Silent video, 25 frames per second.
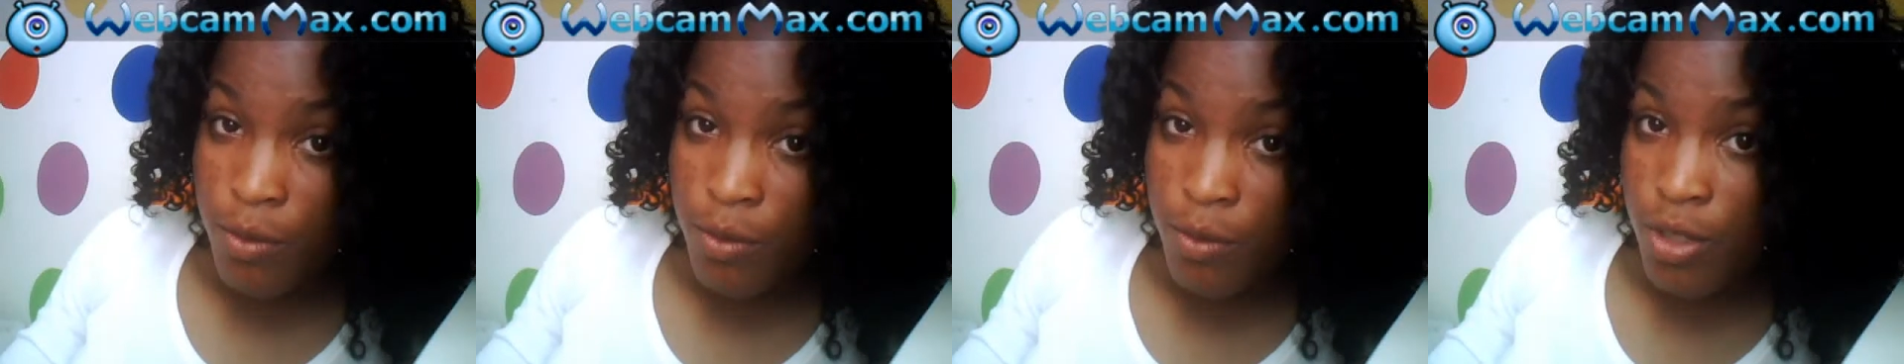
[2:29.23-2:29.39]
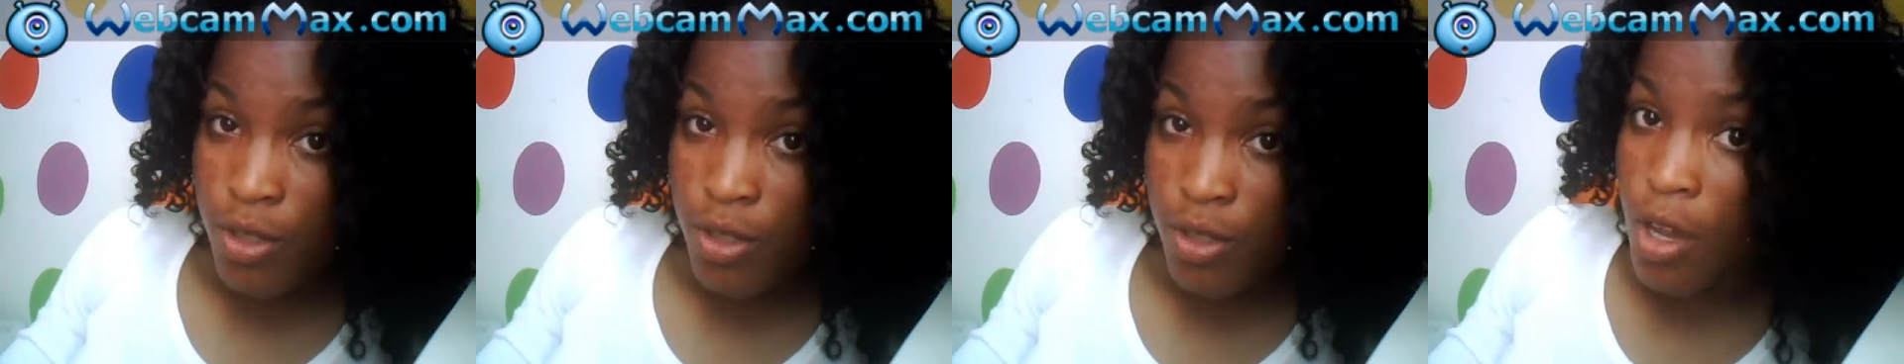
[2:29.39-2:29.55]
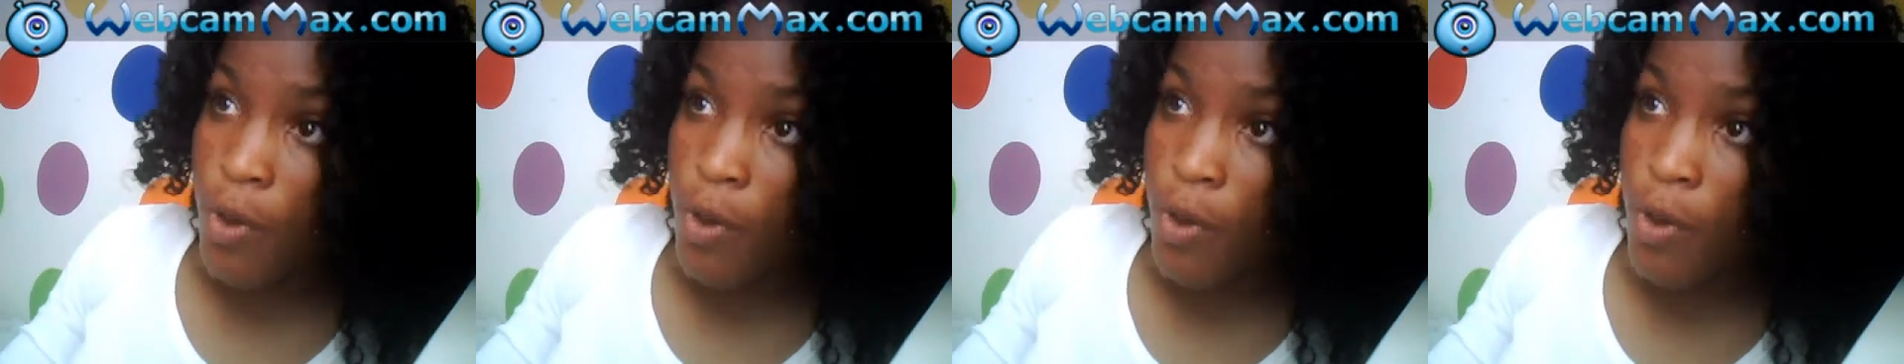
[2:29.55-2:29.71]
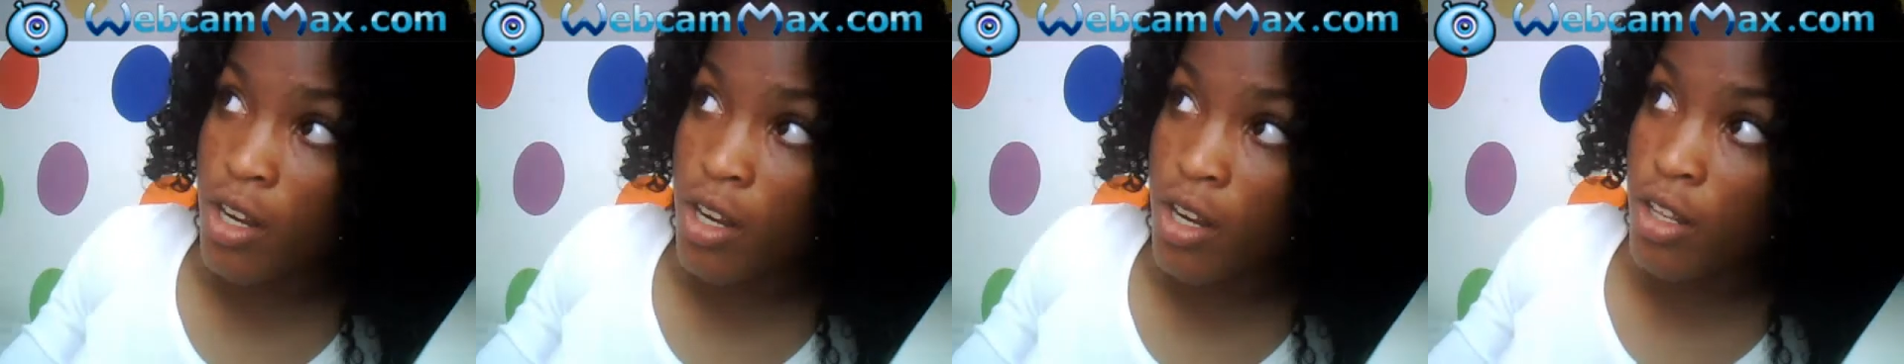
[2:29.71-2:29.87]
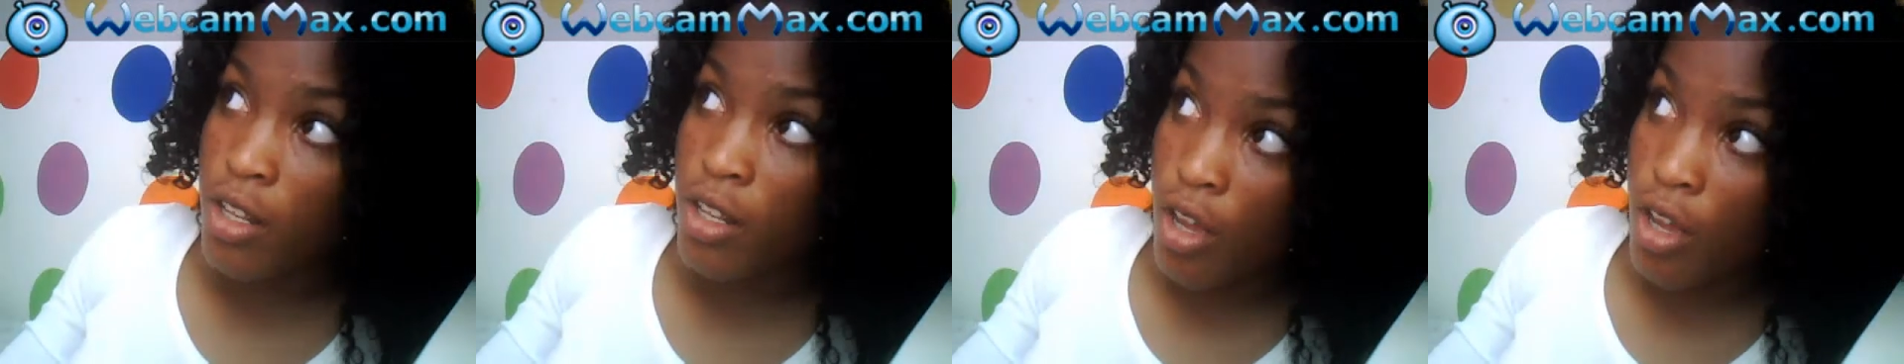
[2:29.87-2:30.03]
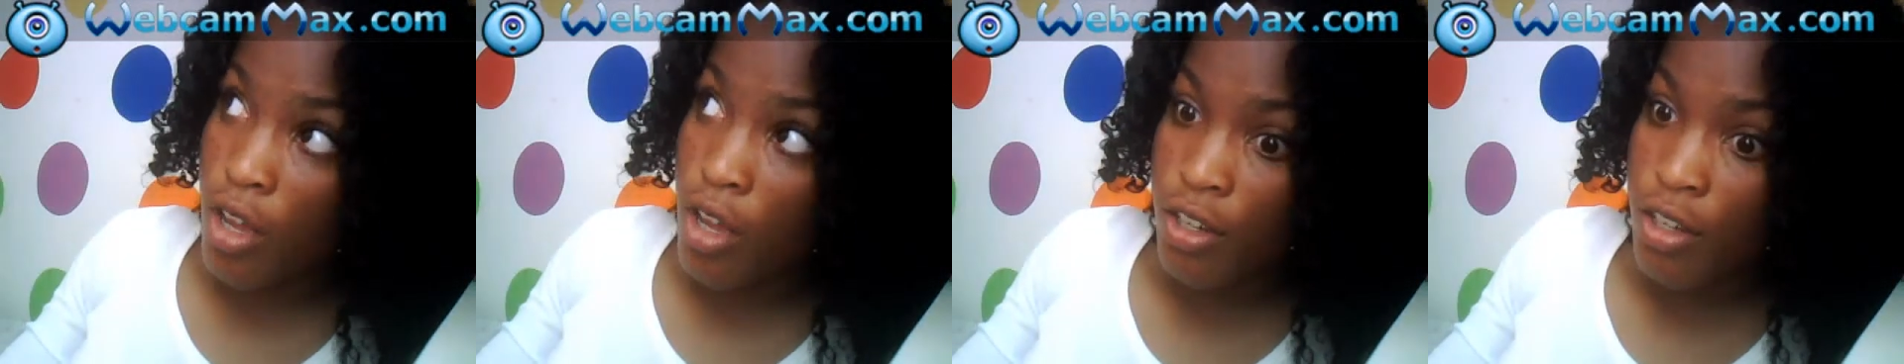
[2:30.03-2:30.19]
so I wanted a
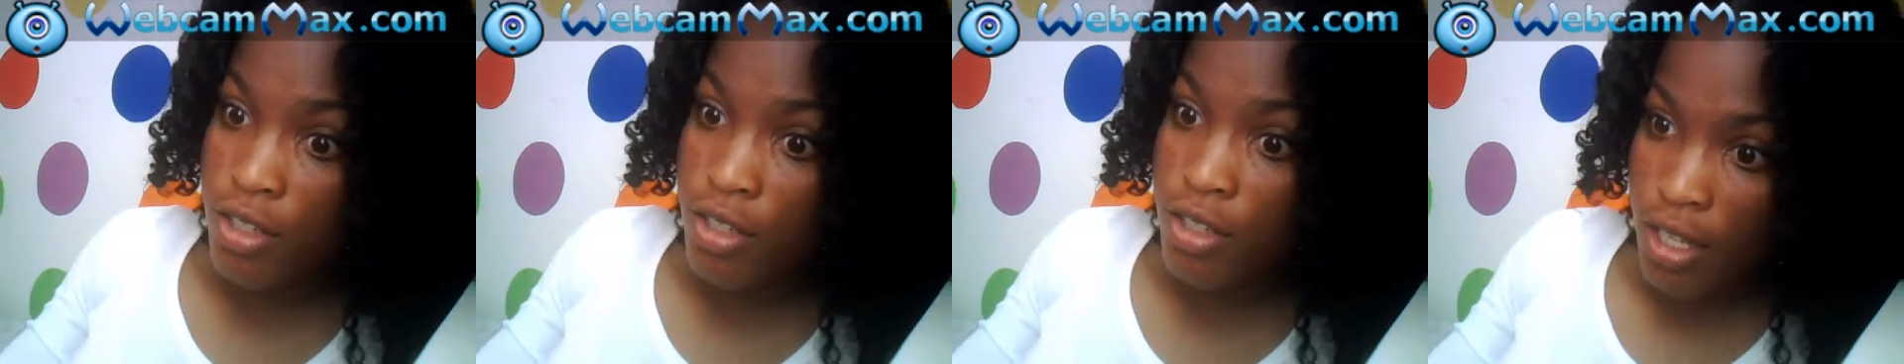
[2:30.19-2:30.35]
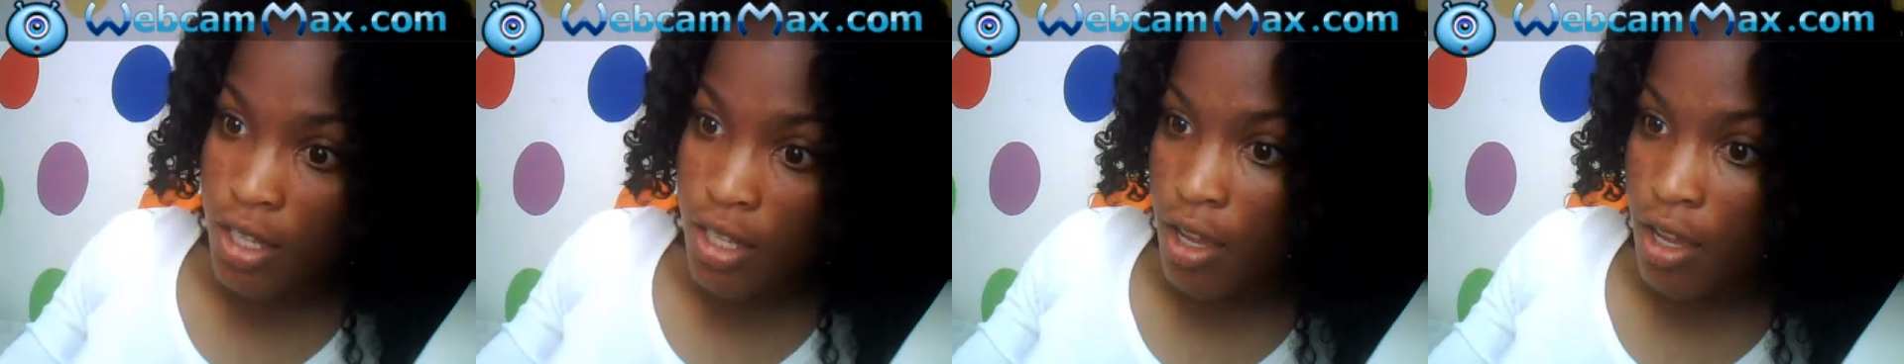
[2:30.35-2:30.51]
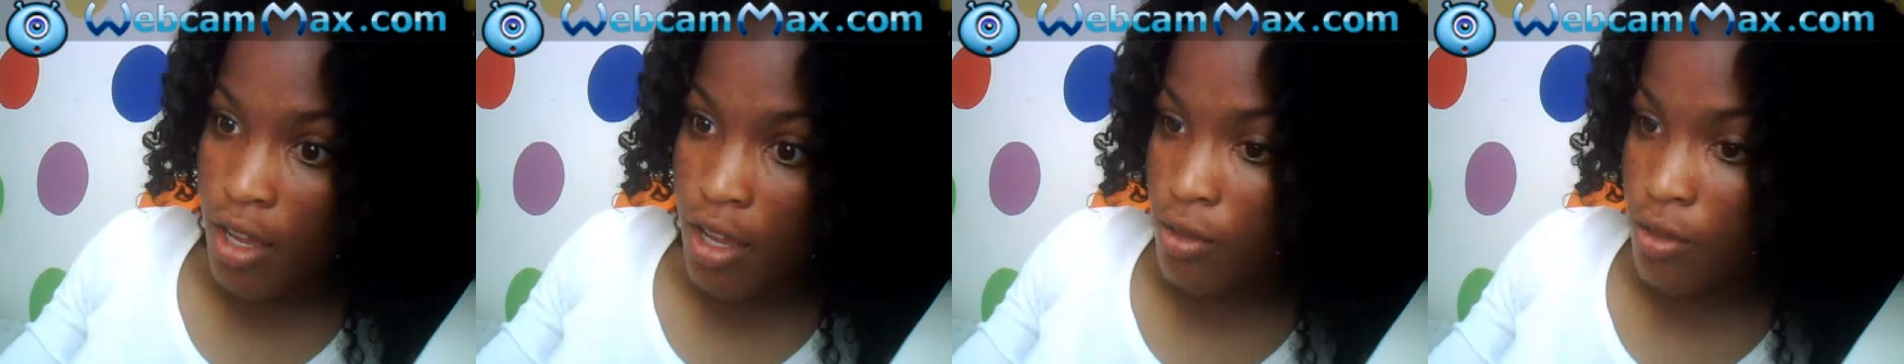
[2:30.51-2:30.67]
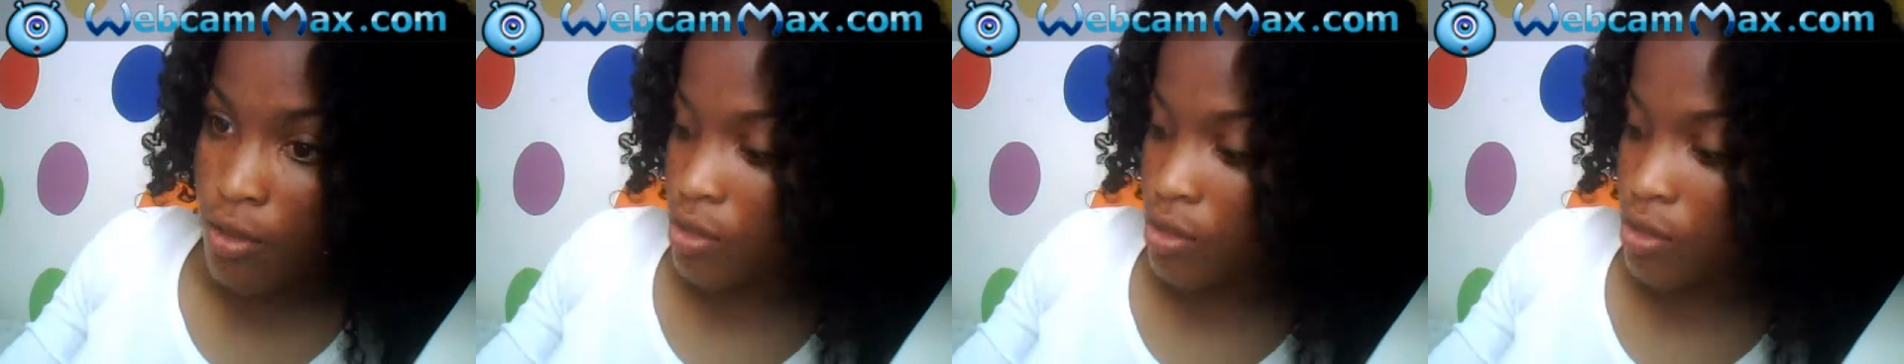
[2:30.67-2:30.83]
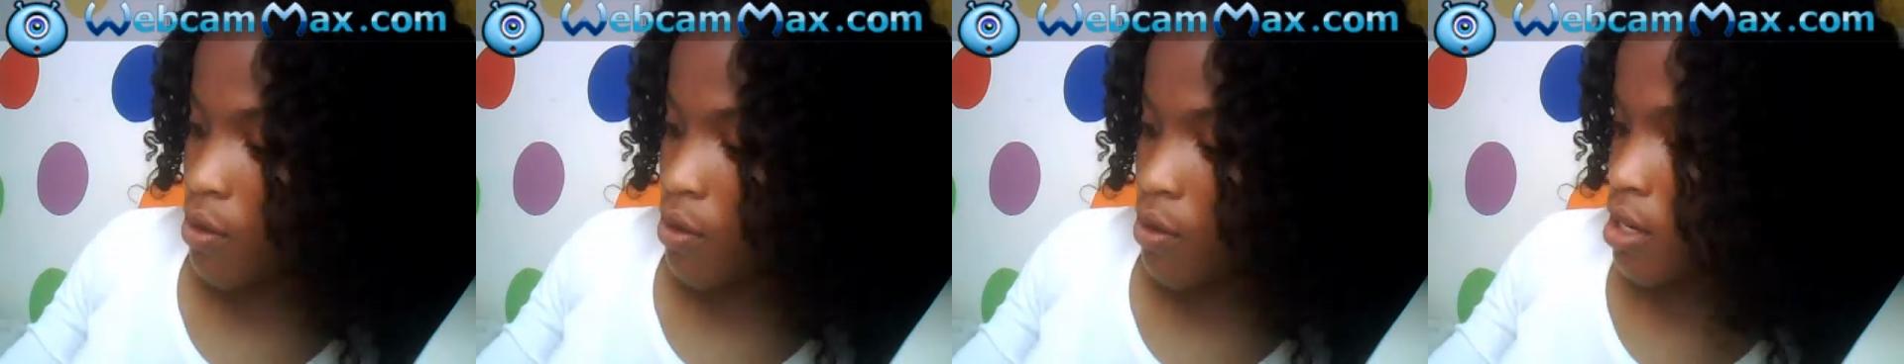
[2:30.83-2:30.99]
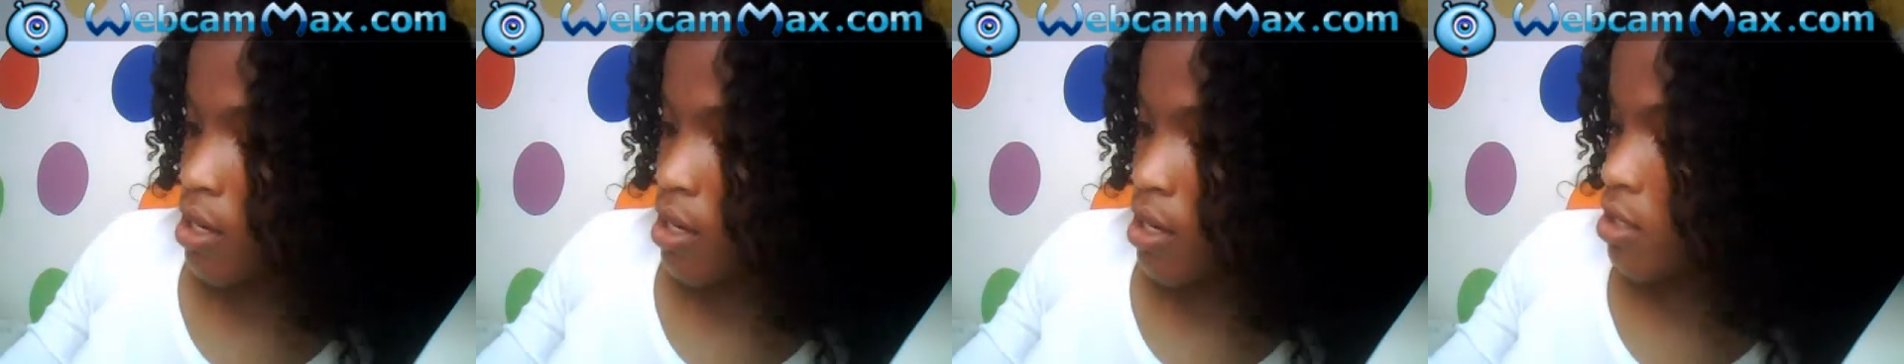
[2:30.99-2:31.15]
longer style. So I did.